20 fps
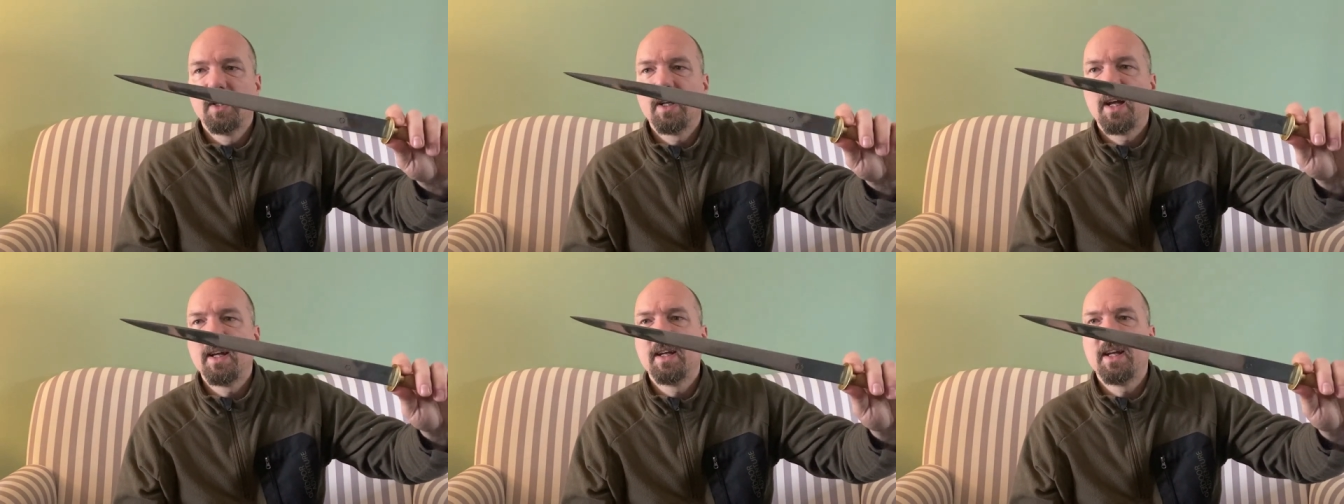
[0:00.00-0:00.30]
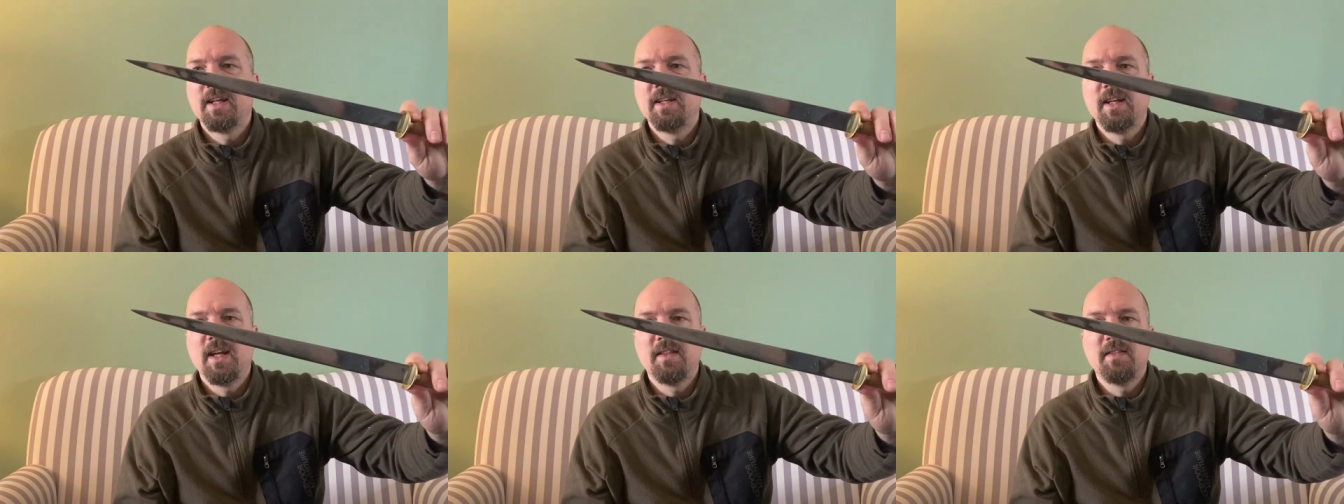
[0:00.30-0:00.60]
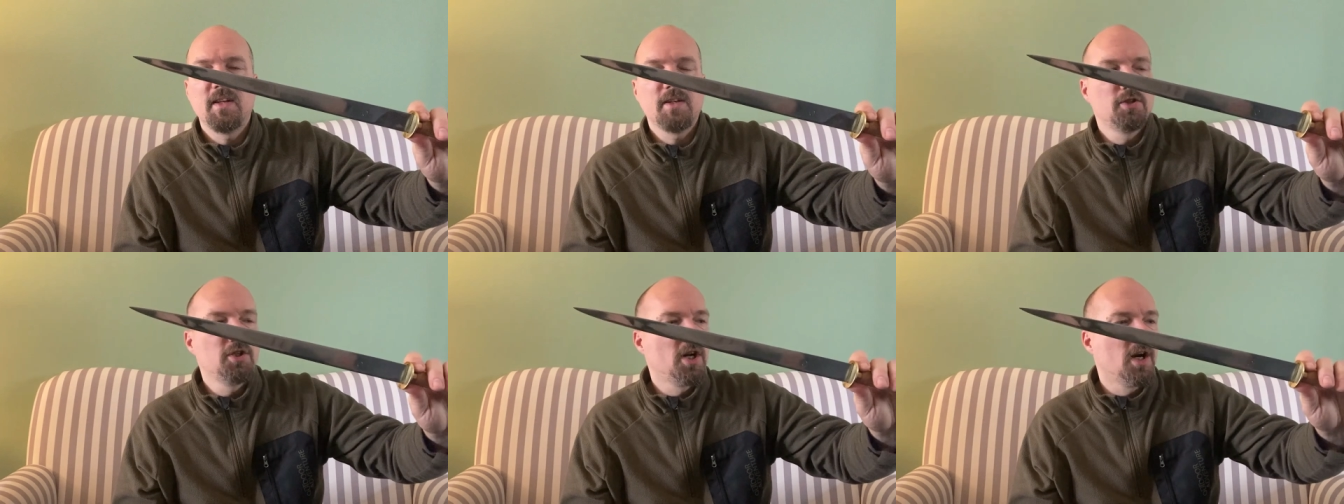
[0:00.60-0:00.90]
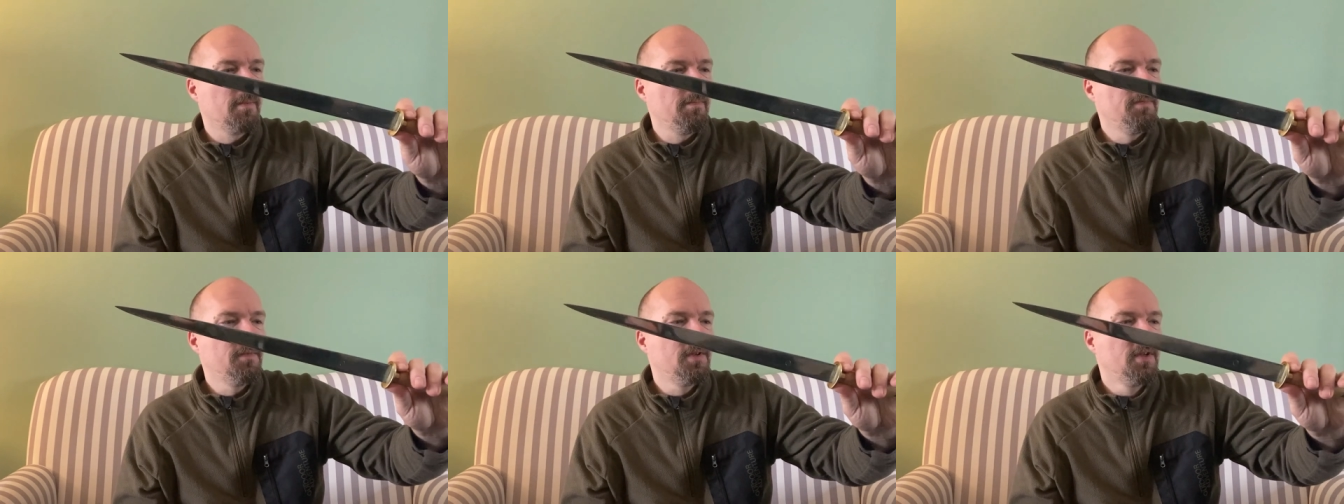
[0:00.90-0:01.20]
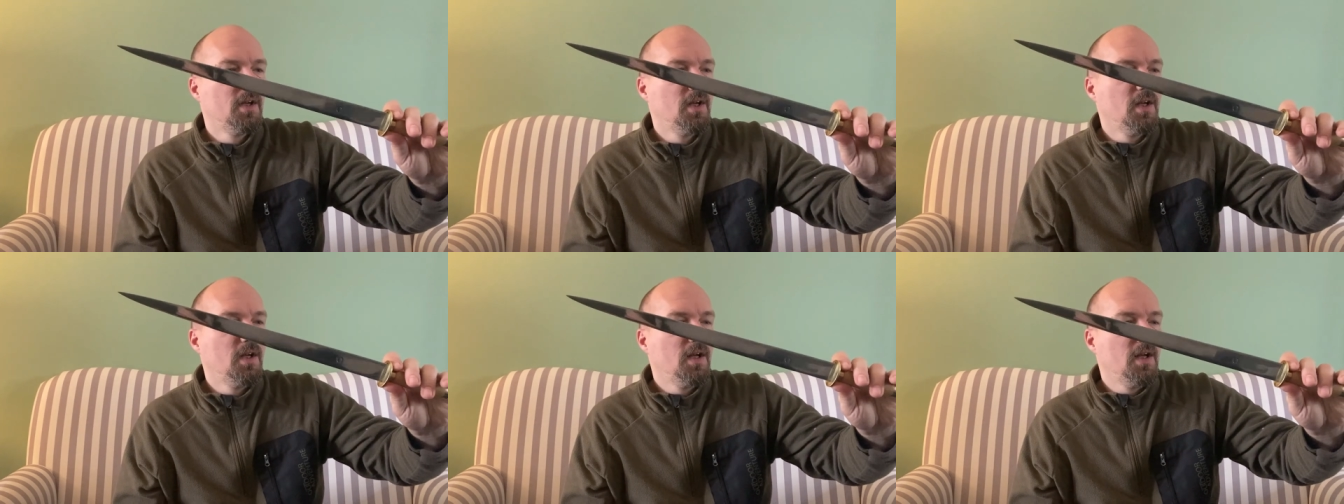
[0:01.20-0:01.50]
I can get that sharpened
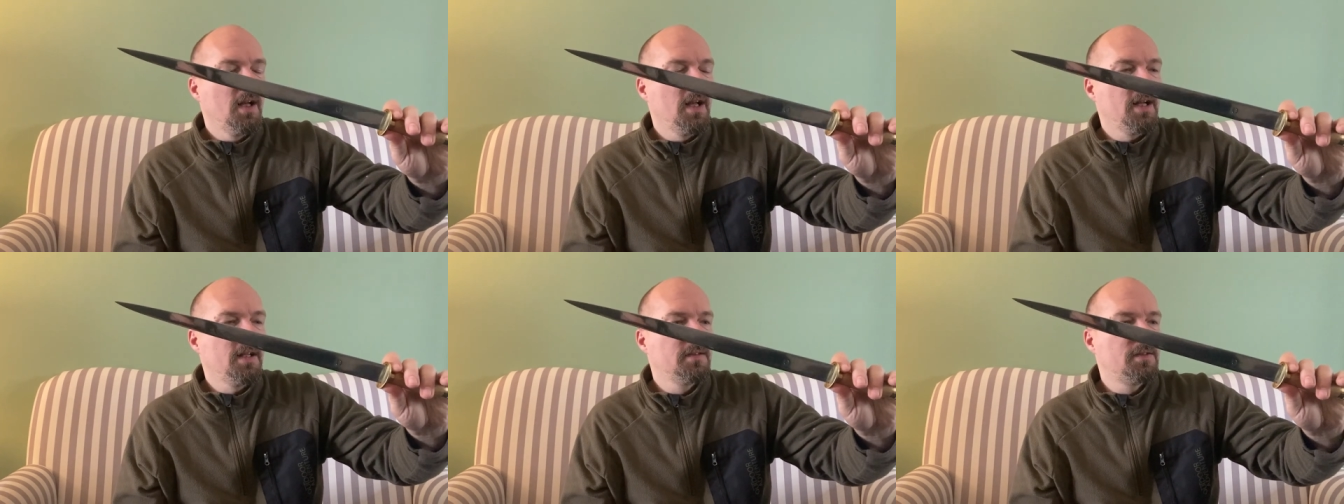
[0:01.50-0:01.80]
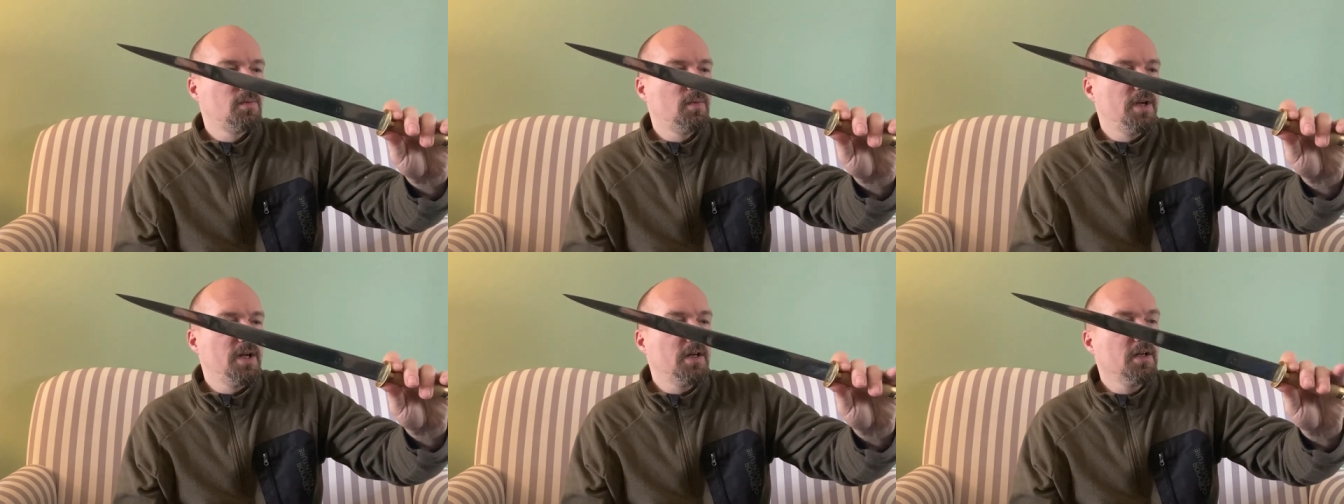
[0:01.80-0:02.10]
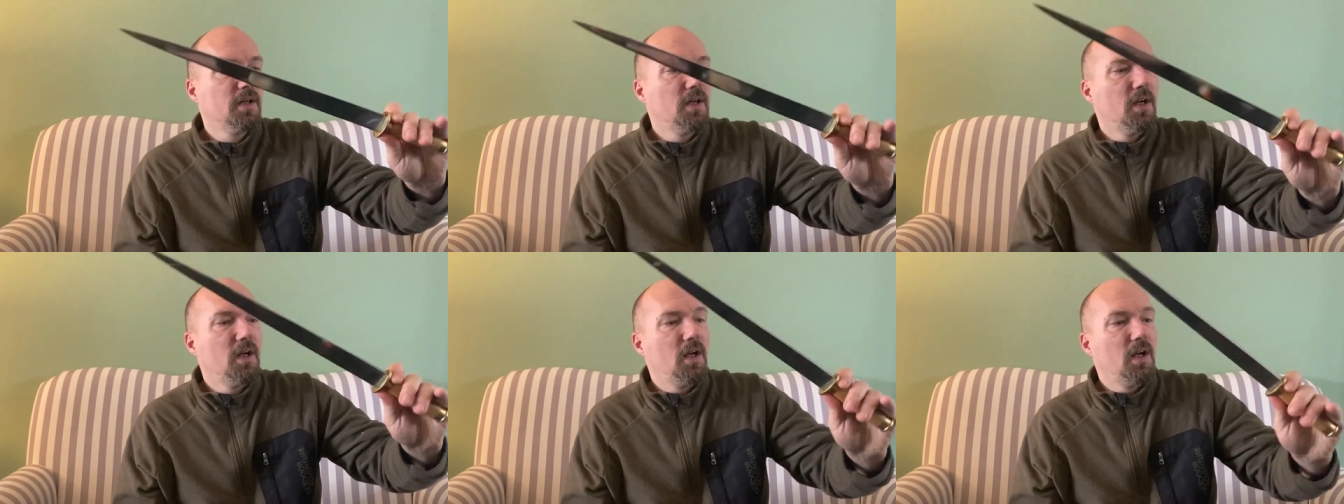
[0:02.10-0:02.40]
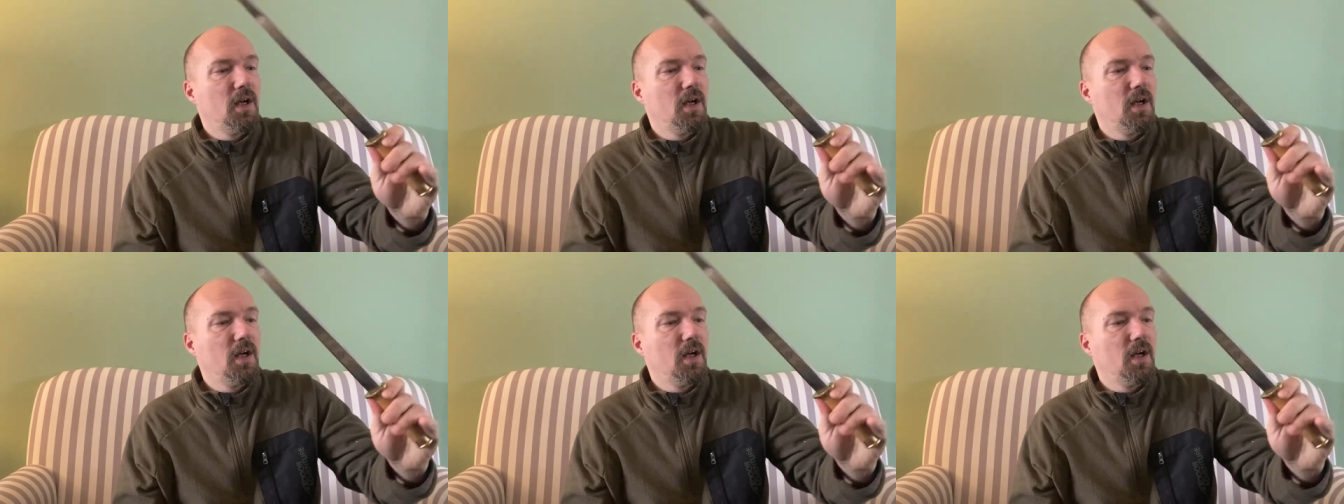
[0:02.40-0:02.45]
elsewhere.